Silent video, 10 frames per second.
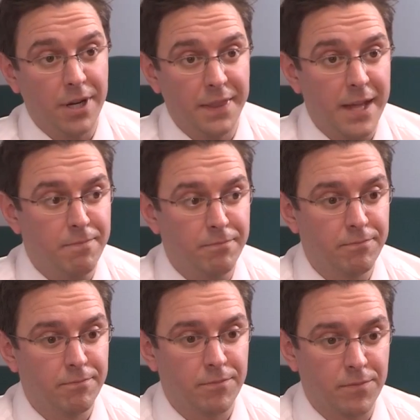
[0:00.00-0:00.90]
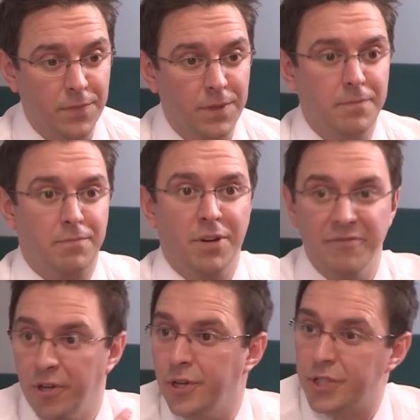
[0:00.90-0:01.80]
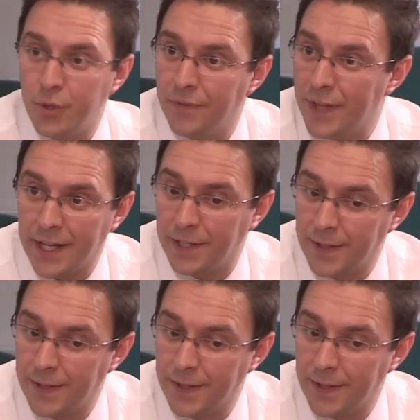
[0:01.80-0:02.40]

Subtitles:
then by virtue of that,